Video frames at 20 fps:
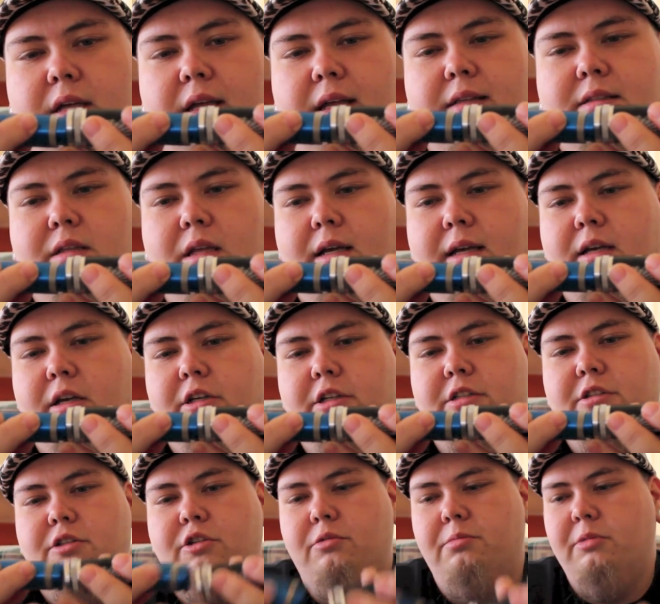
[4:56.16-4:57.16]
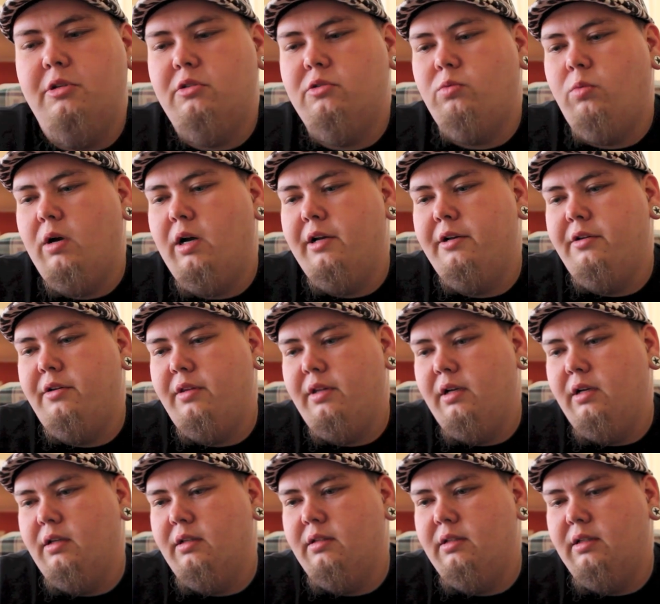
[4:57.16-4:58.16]
It's like a good 2 mils wider
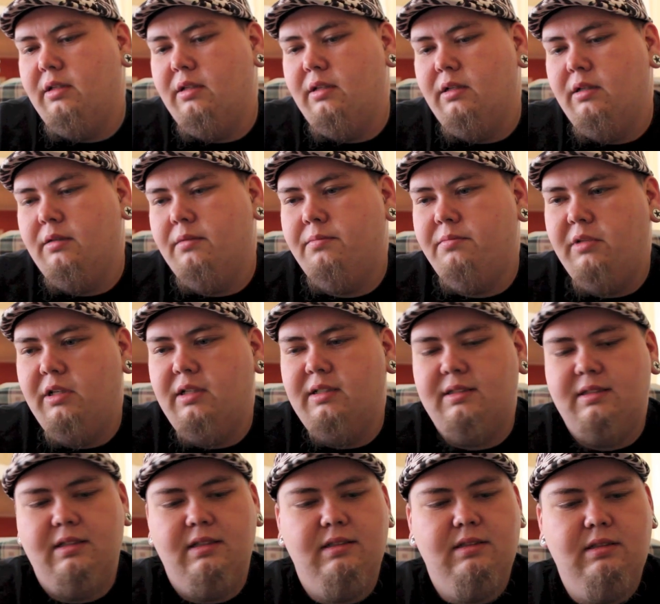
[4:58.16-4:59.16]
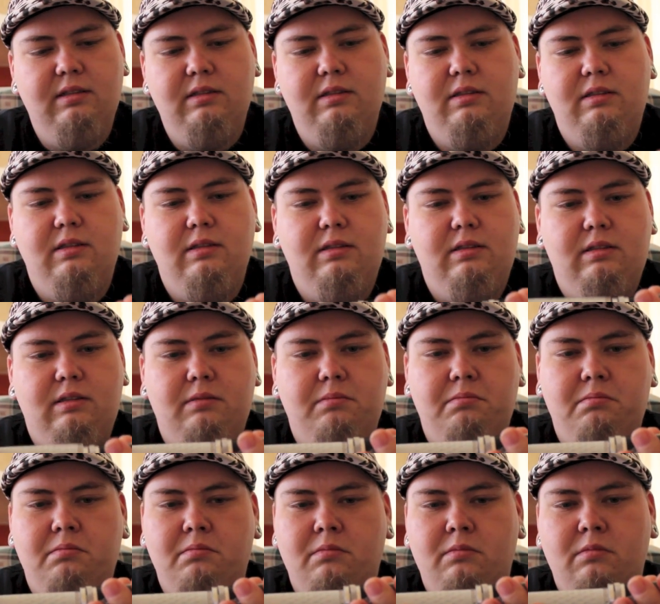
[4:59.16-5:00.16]
than a Zen Assist.
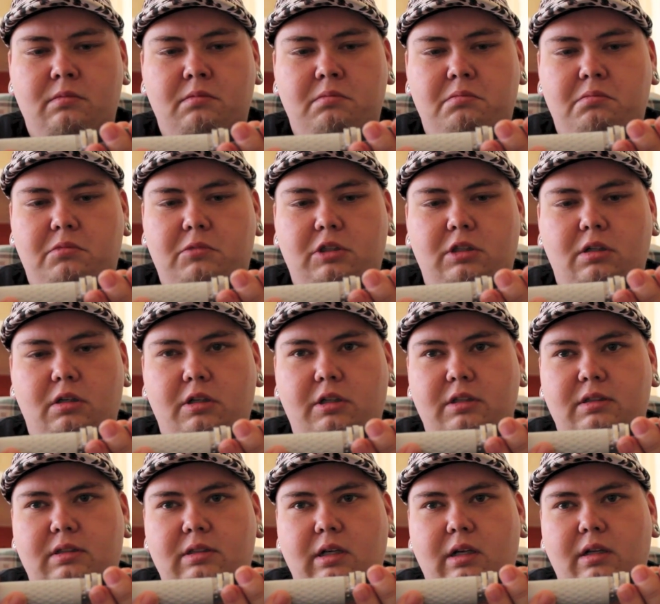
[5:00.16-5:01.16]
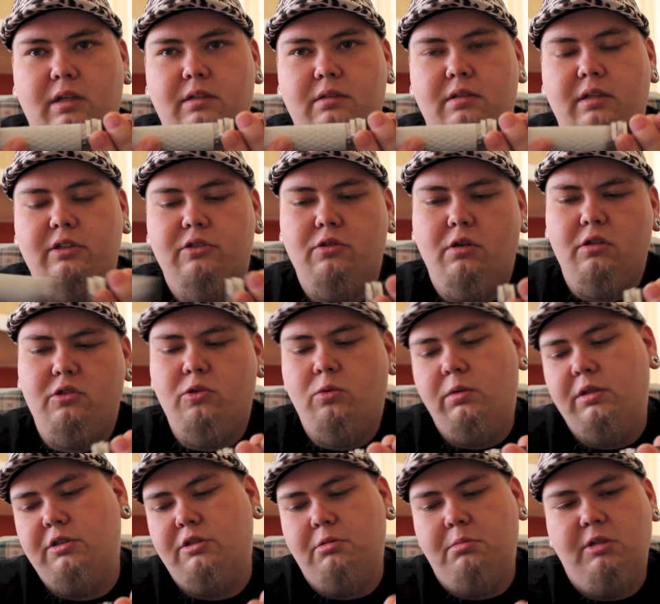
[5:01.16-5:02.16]
you know, good solid. These are all
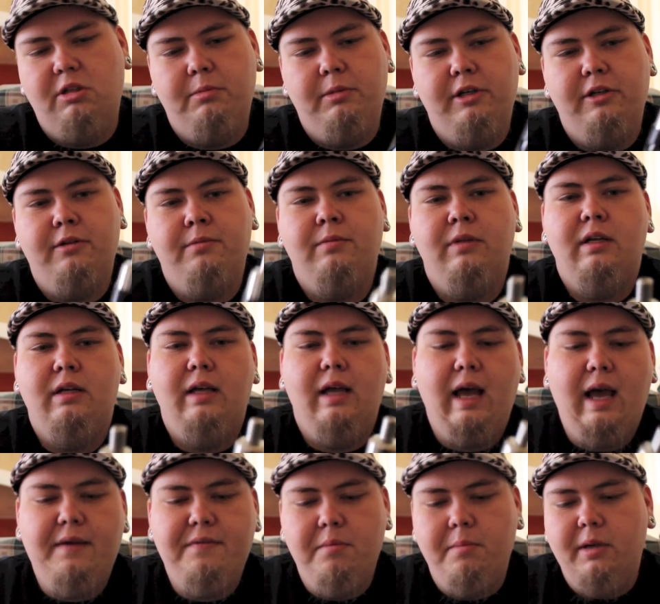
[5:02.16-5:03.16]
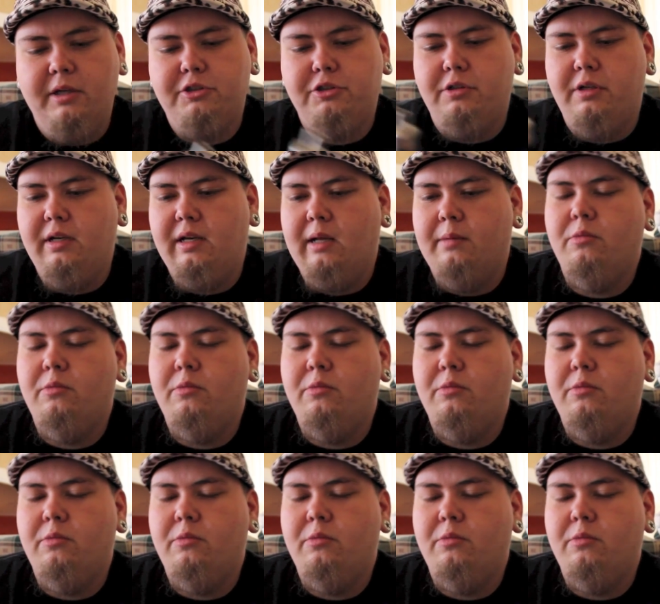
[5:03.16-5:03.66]
22 millimeter. I haven't measured it.